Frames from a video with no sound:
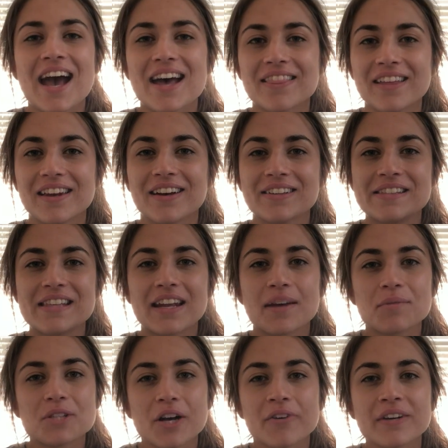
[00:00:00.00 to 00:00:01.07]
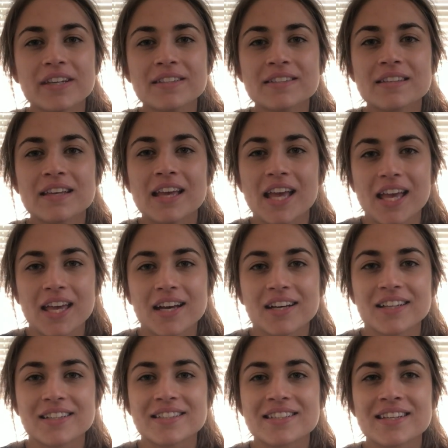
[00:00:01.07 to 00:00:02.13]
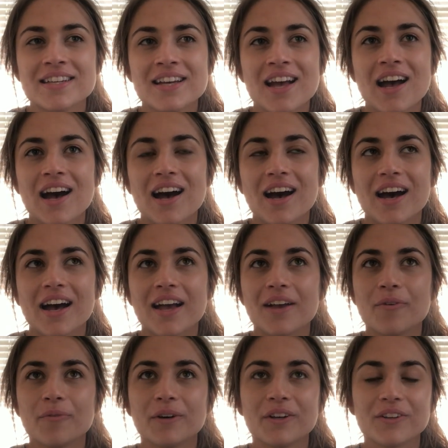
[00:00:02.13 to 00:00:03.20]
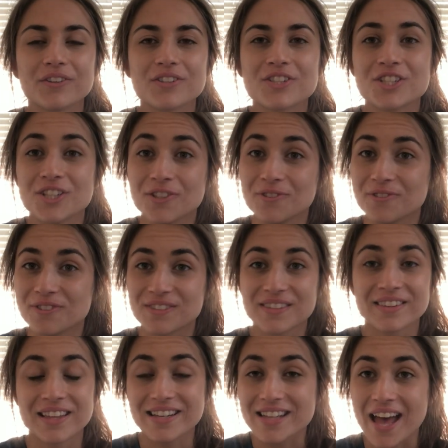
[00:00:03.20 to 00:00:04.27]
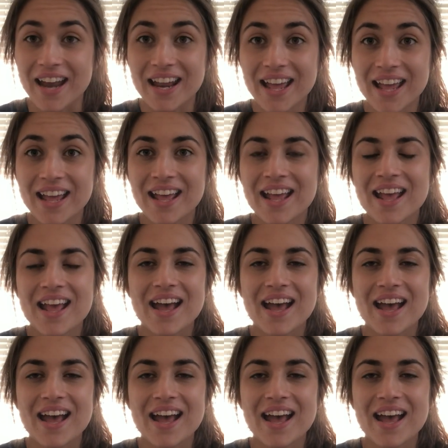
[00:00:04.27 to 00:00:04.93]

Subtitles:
And then I'll set up showings, and I will choose the tenant,